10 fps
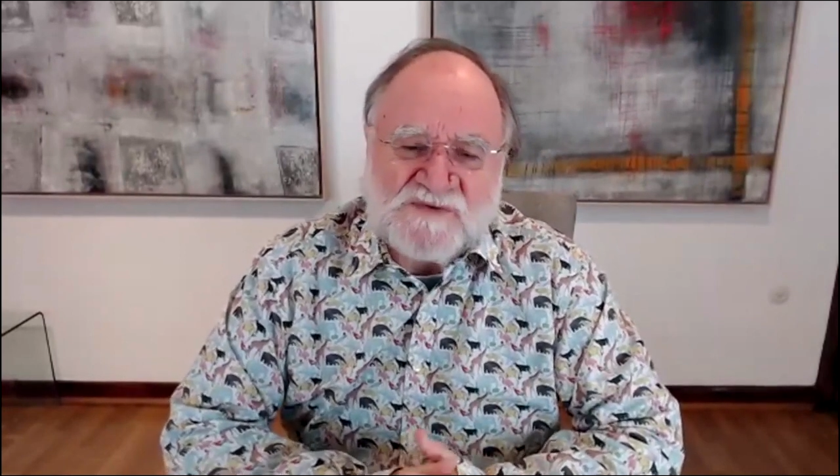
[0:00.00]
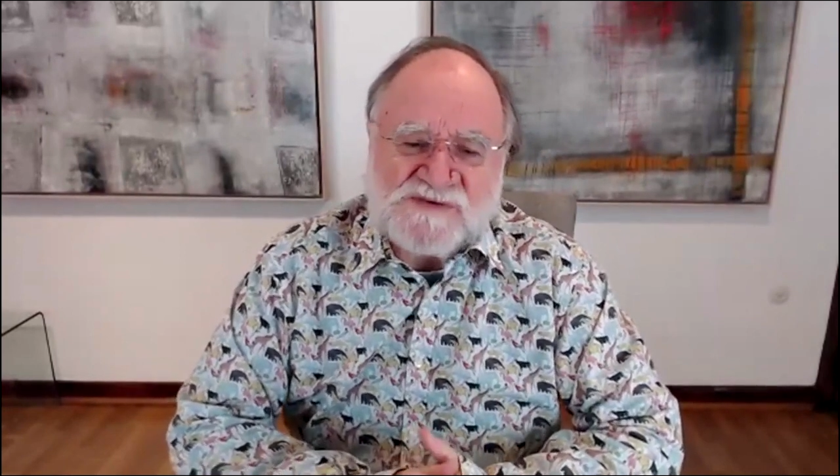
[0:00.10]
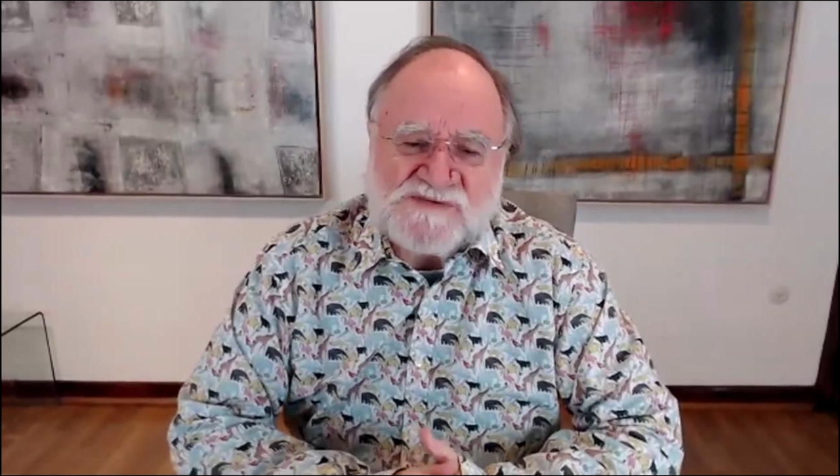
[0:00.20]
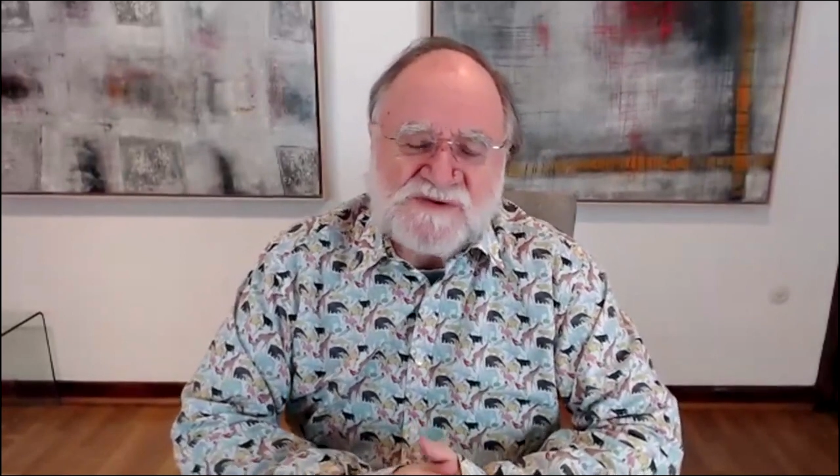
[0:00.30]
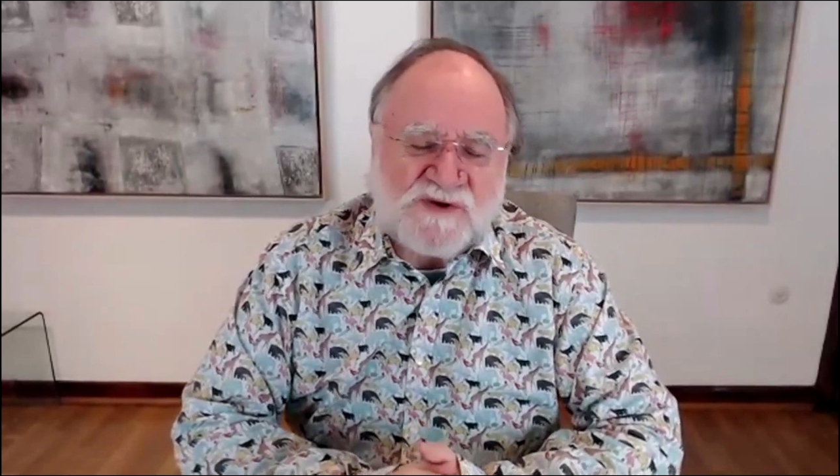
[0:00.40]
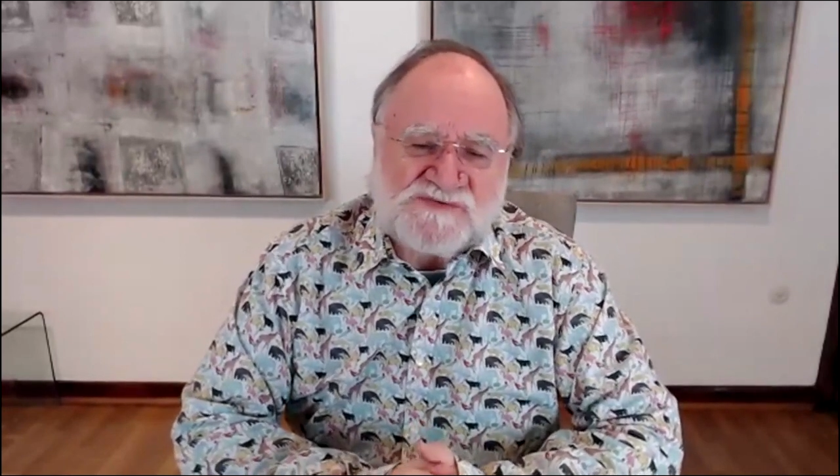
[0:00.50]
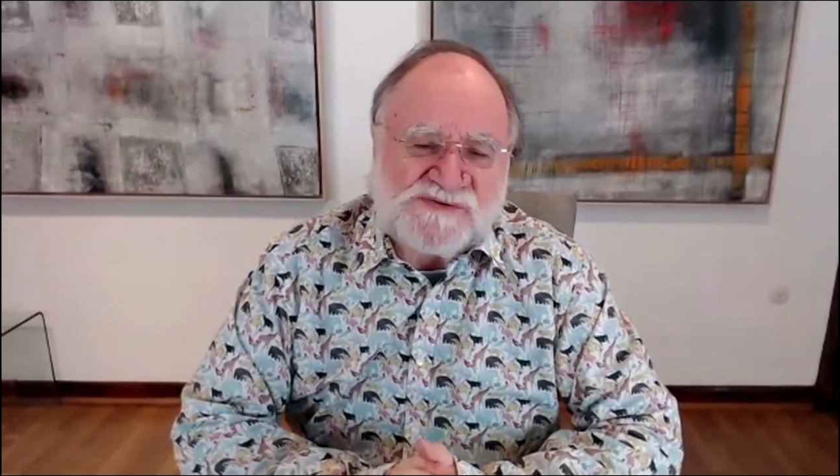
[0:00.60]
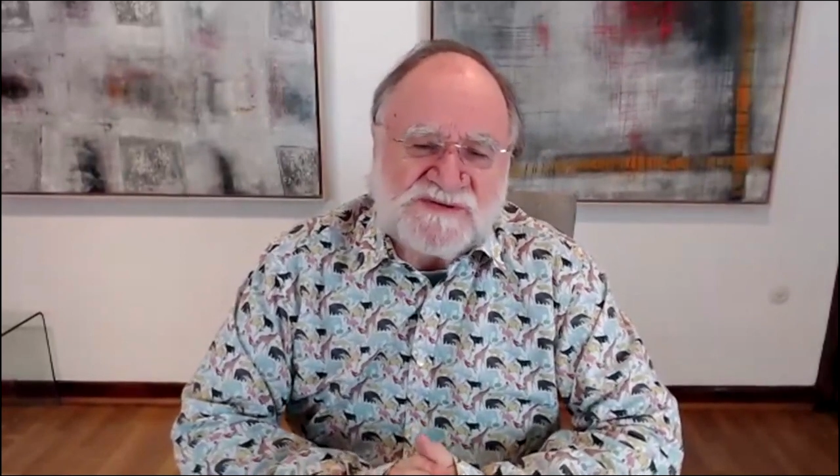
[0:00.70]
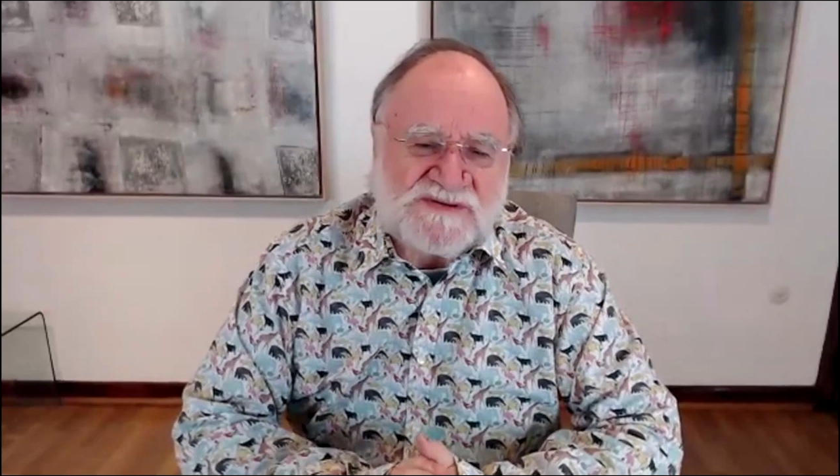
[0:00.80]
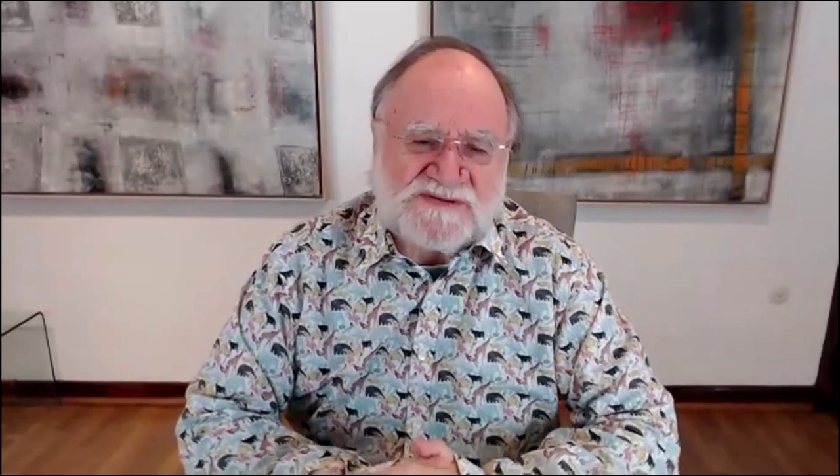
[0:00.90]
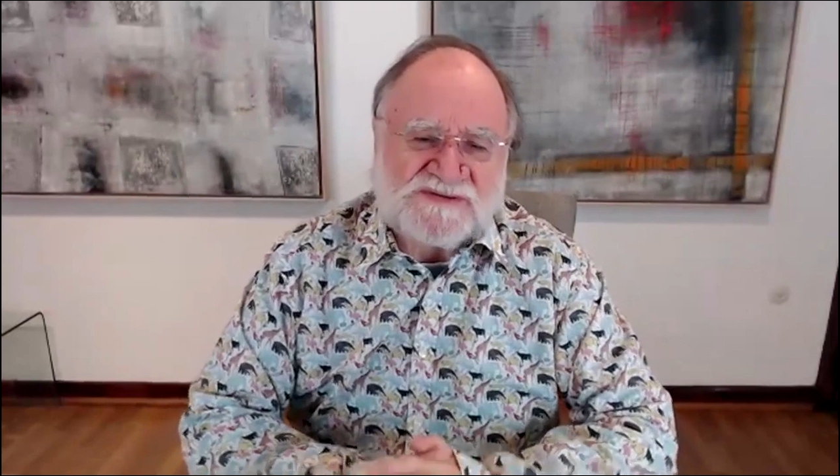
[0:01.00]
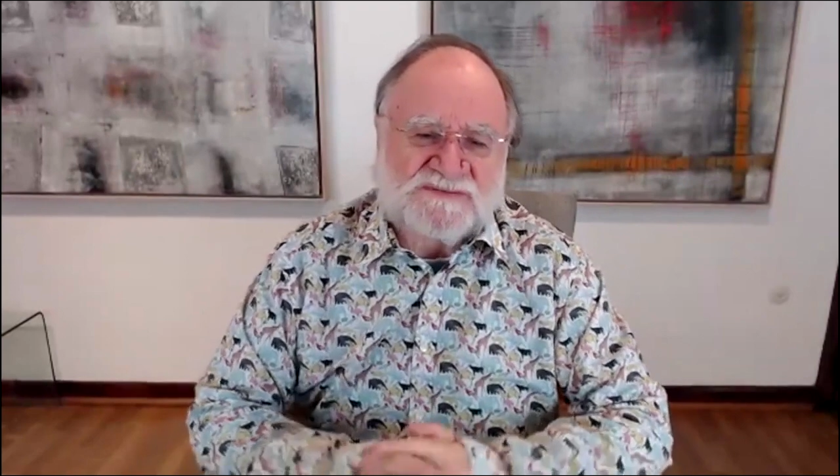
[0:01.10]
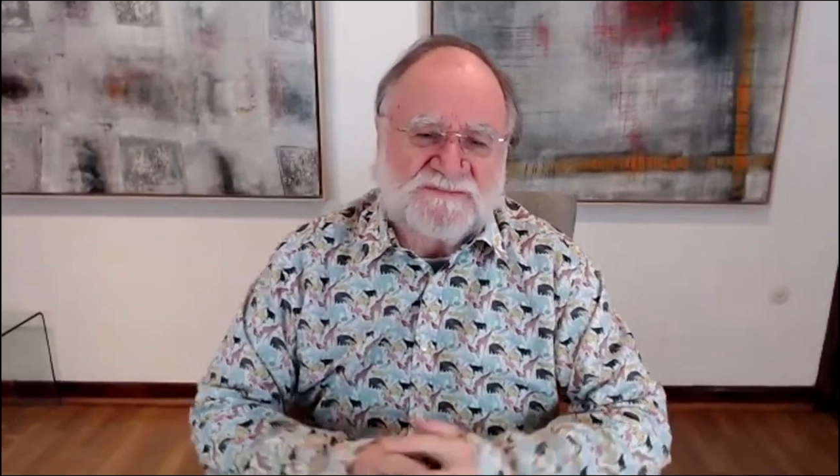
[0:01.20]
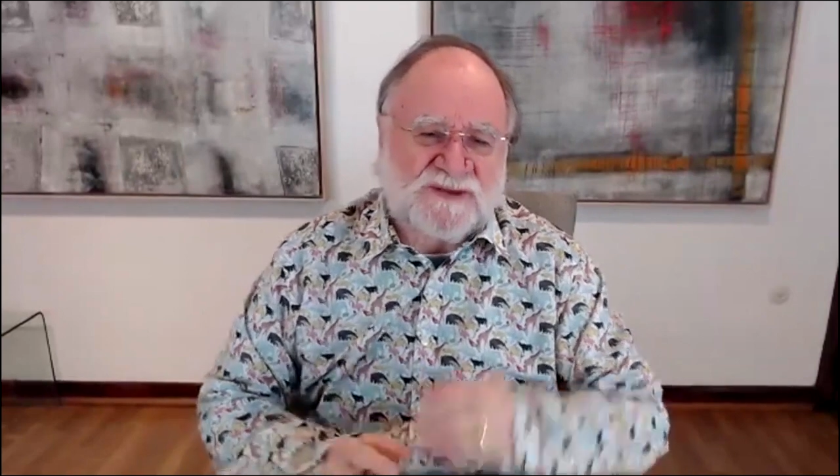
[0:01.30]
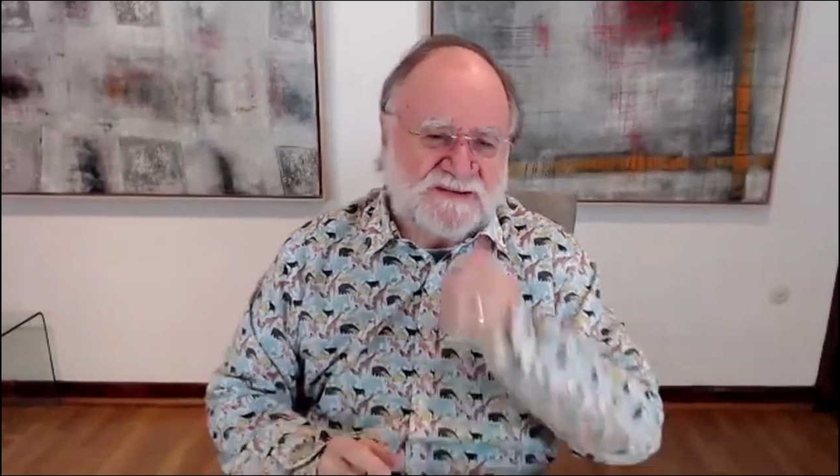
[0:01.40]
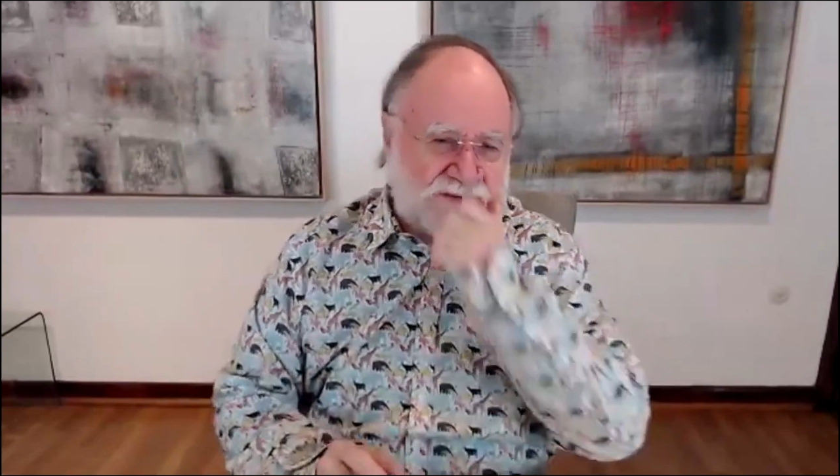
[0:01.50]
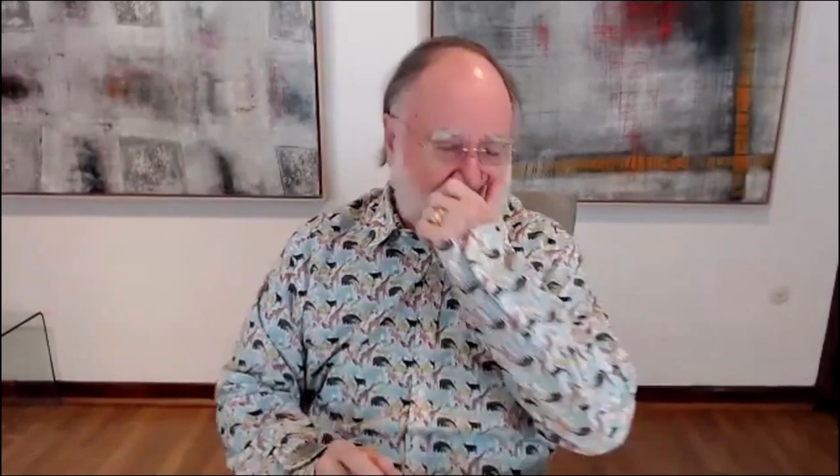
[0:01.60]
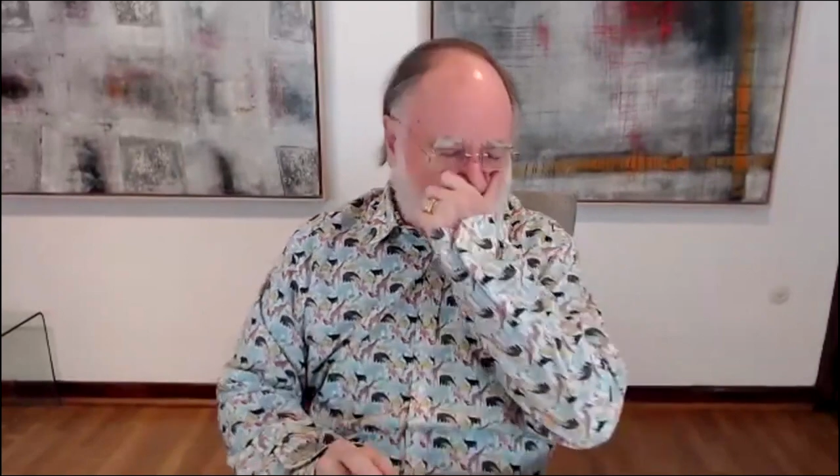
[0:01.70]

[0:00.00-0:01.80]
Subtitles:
didn't notice, but